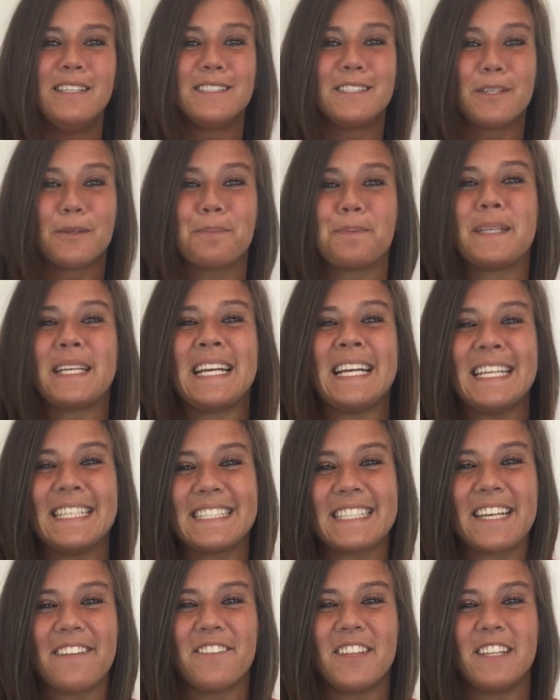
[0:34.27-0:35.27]
So
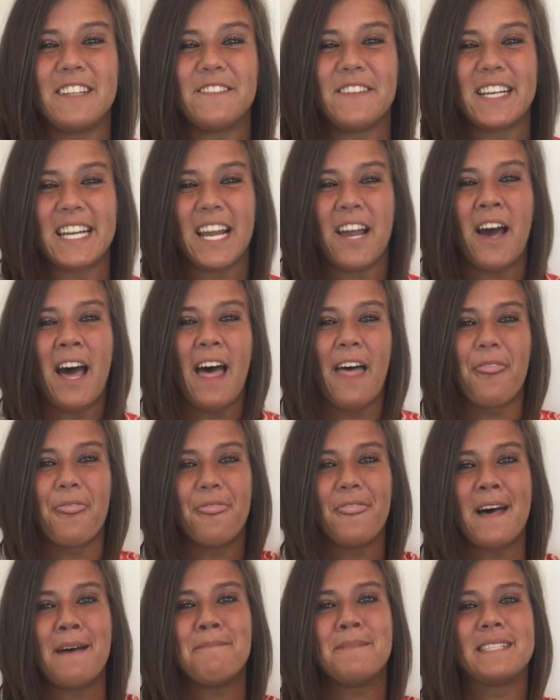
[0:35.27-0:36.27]
please give this video a
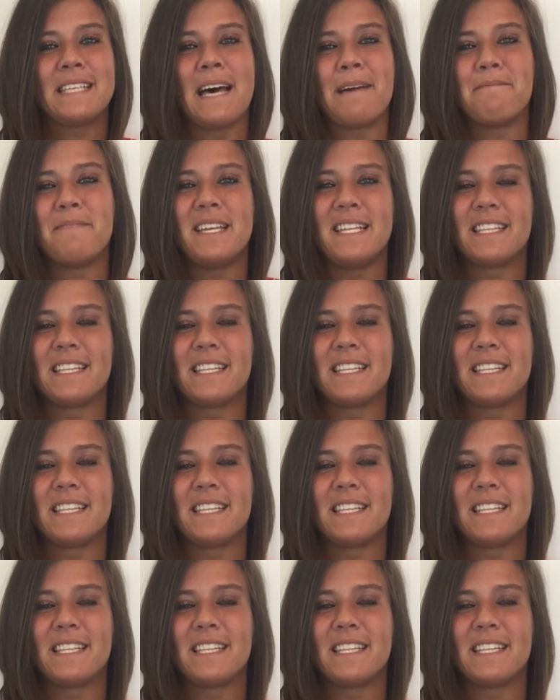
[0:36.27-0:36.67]
thumbs up